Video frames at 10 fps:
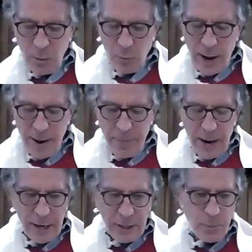
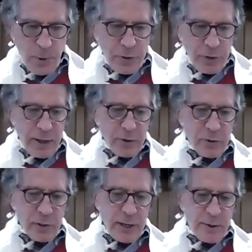Rabbis, both
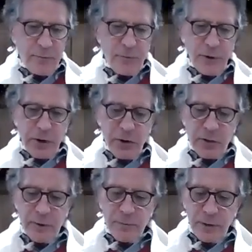literally and
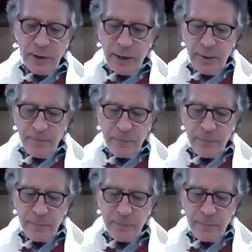figuratively,